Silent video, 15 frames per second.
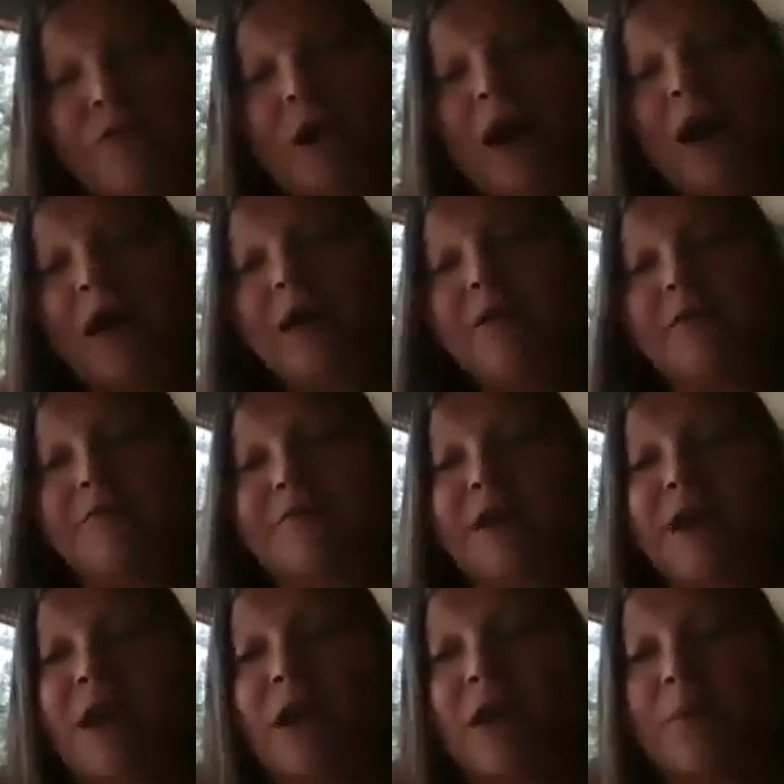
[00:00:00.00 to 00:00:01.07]
you have
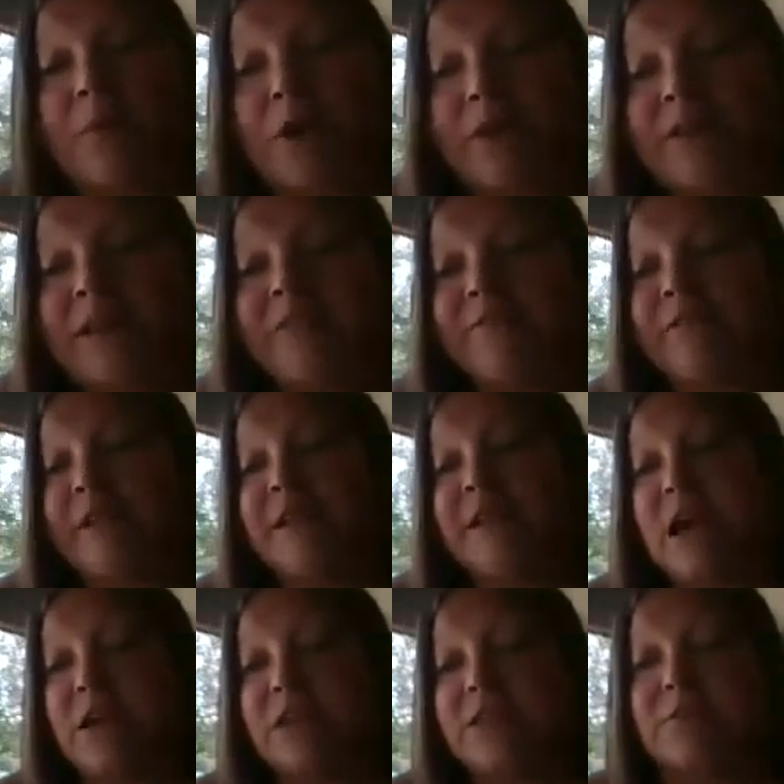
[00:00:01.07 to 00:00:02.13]
on Netflix,
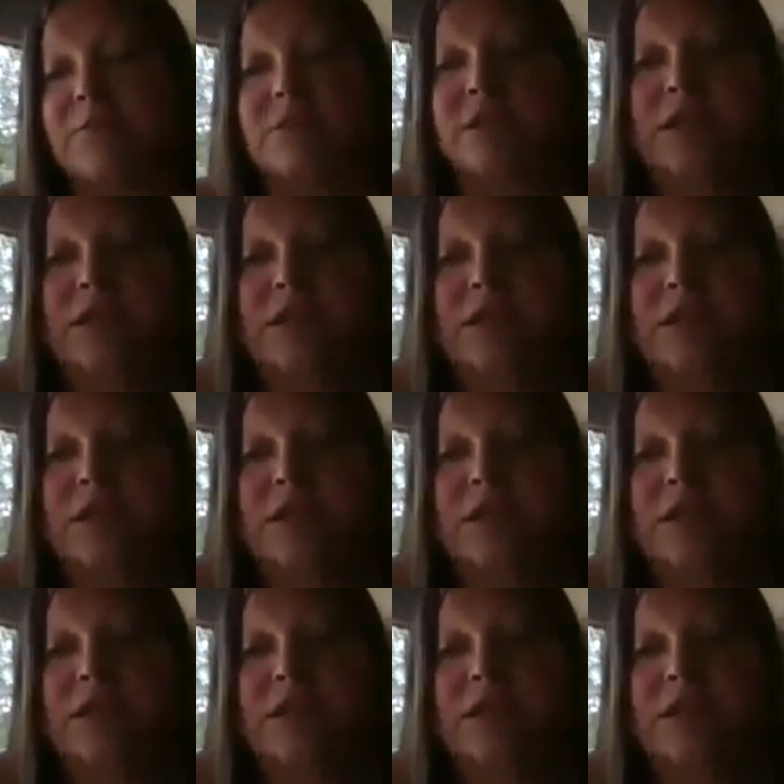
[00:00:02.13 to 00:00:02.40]
awesome.